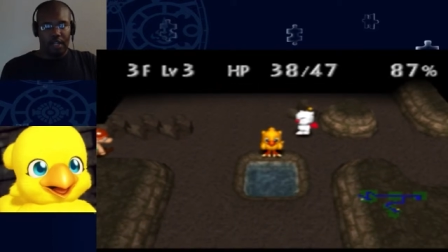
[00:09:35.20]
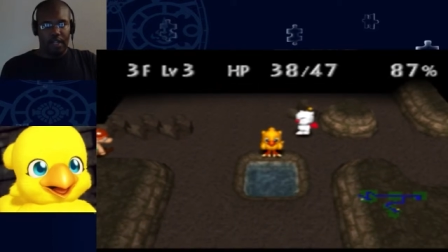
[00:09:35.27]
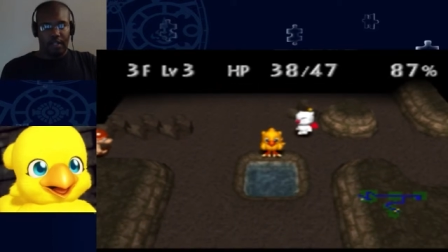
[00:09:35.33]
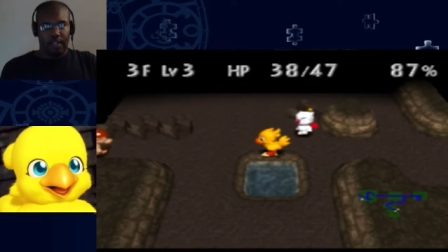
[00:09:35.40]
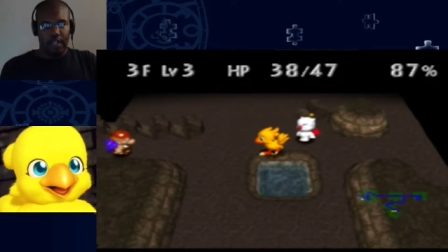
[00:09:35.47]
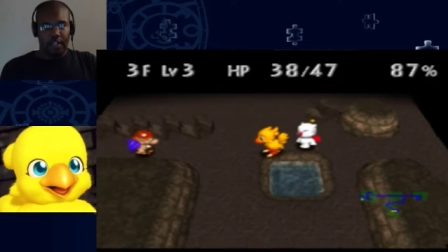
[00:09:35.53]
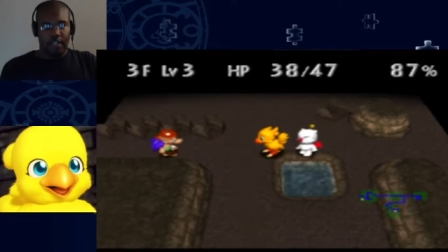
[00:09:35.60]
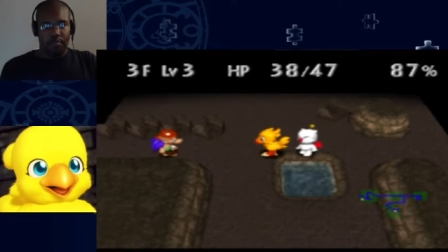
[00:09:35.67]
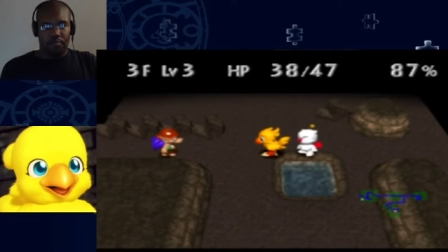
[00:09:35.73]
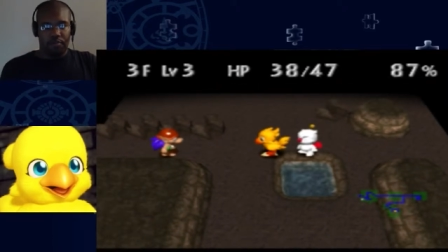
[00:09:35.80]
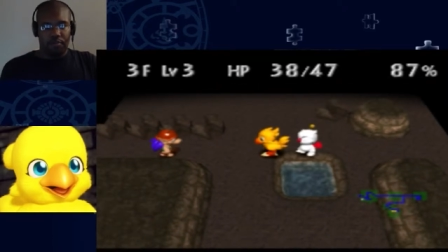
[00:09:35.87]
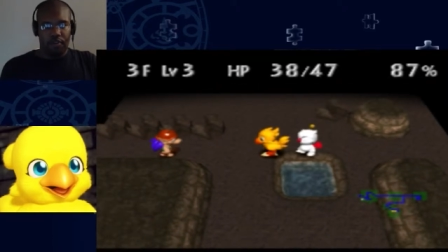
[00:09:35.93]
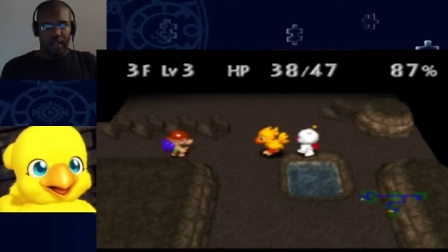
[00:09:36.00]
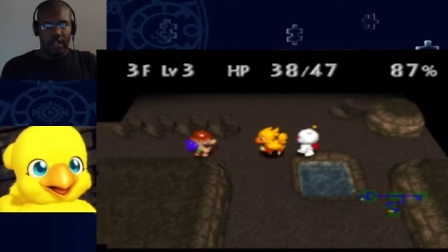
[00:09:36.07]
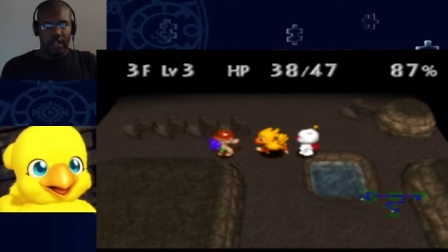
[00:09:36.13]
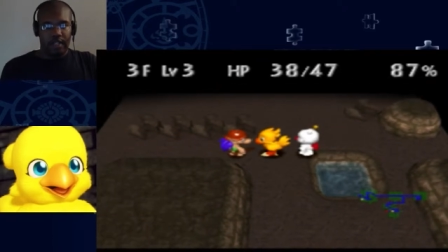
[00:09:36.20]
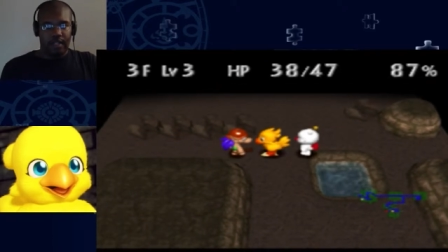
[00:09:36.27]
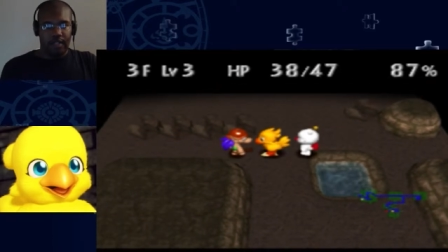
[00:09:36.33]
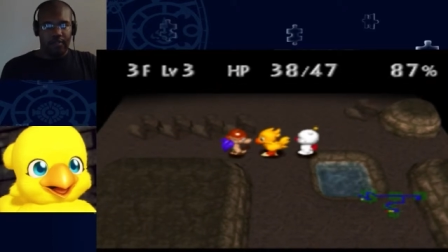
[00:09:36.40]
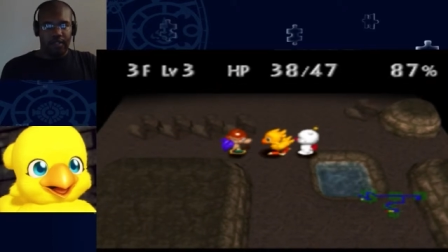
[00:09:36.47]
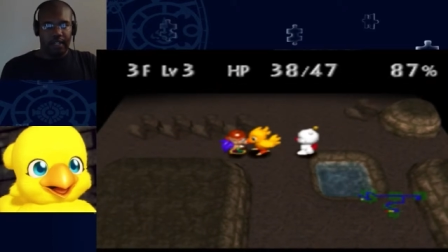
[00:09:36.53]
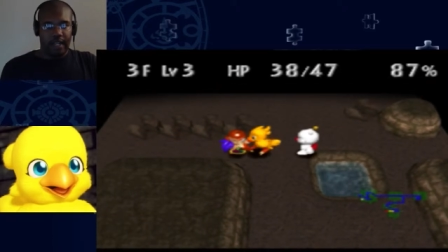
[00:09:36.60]
These springs, I
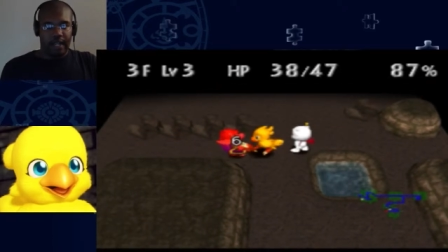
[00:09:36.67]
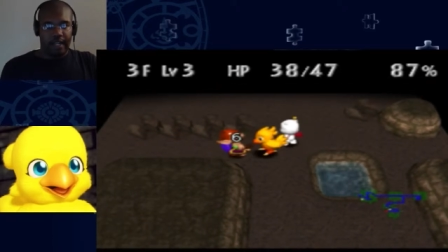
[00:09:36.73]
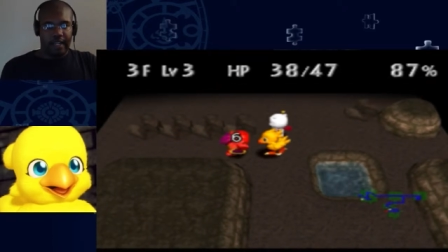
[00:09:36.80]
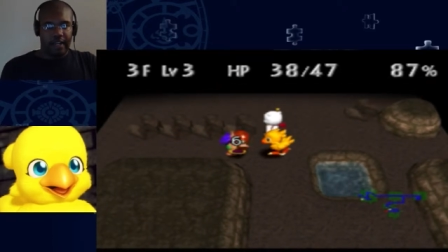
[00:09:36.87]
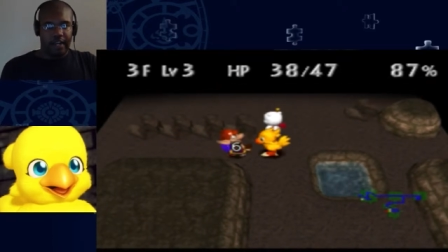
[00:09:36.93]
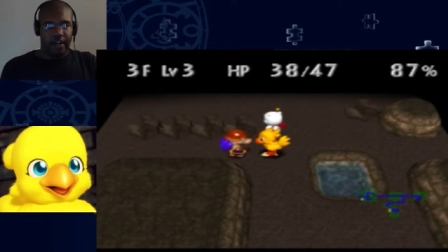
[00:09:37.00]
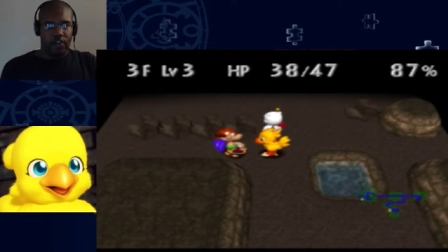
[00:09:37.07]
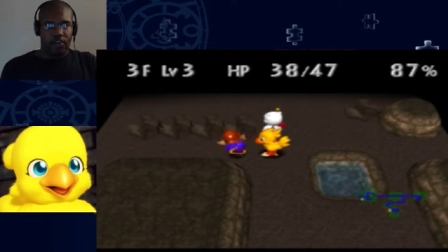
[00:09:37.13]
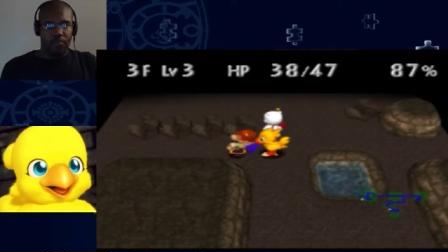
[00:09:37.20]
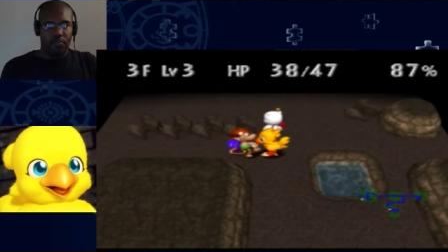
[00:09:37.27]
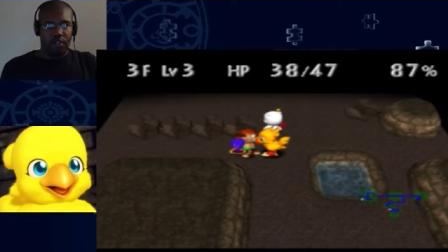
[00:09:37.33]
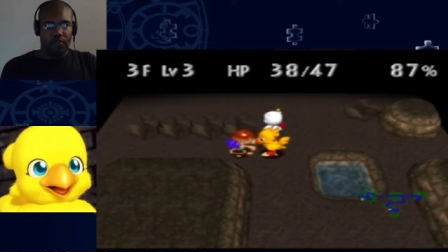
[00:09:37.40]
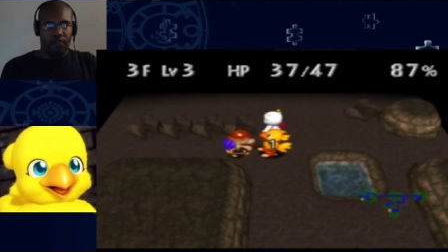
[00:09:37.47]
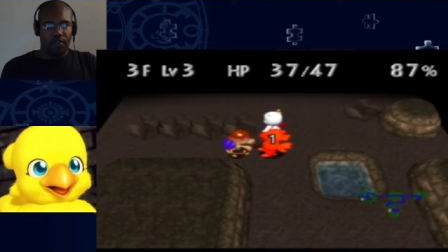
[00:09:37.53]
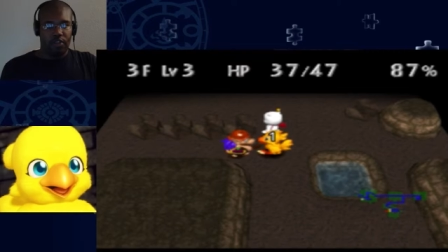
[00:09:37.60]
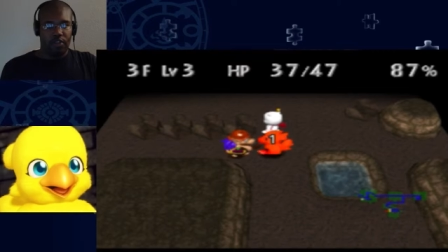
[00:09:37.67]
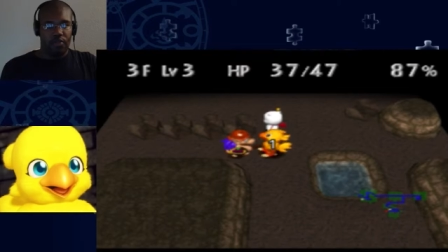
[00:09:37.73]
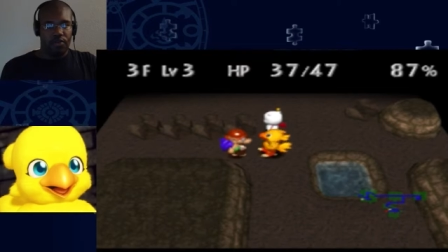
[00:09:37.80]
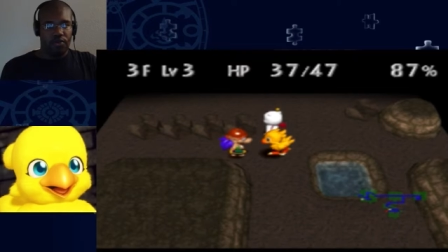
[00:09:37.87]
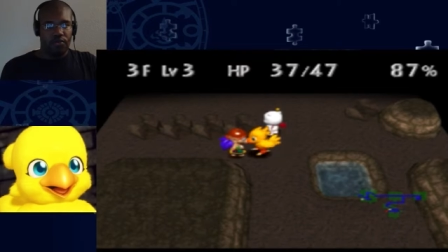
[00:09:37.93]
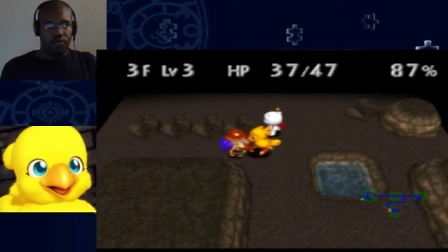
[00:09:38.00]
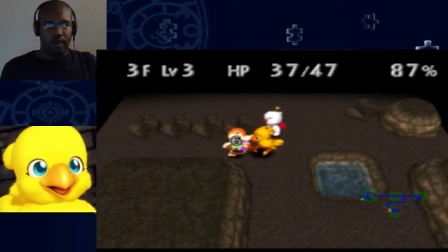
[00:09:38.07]
don't think I care too much for
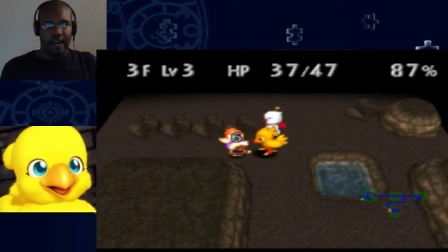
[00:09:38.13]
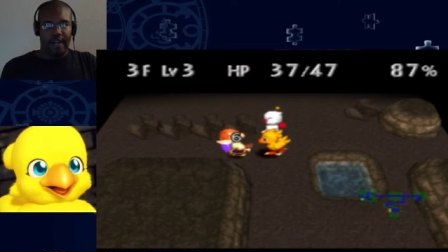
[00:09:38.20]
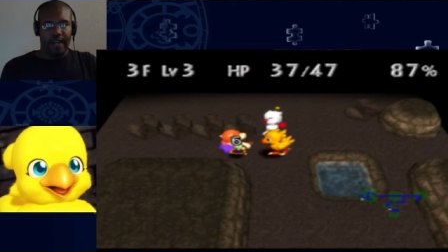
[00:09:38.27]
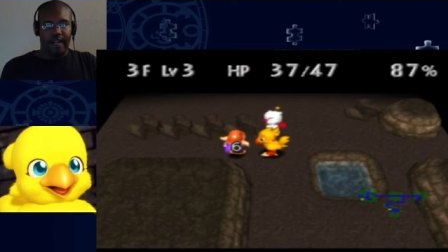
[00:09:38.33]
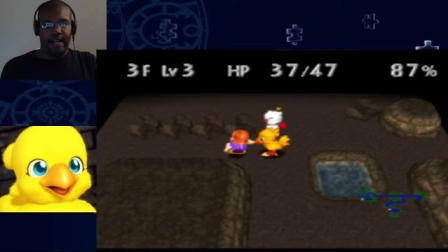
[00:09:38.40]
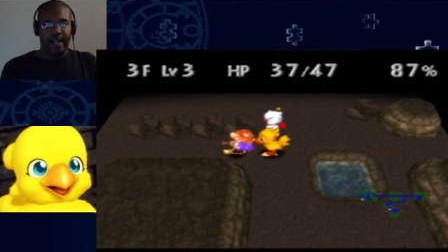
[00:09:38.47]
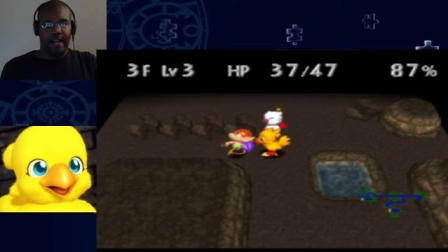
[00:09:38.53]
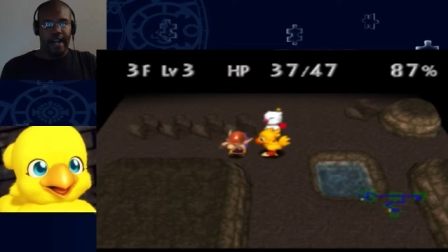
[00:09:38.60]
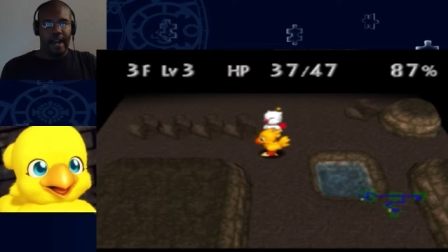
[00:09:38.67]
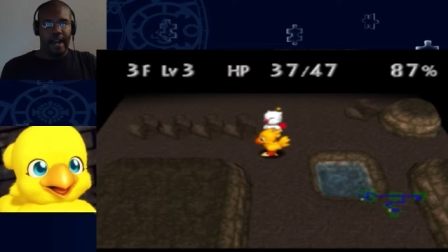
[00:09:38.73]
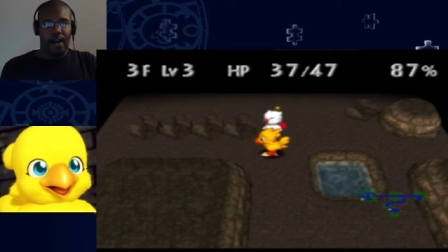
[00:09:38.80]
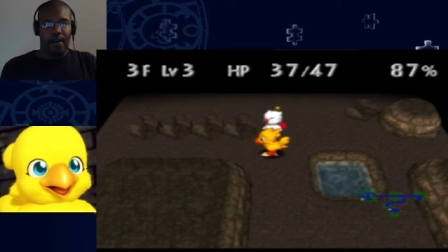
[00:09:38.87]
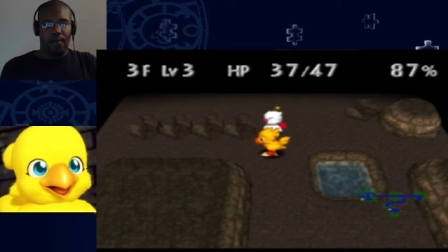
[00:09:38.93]
those right now.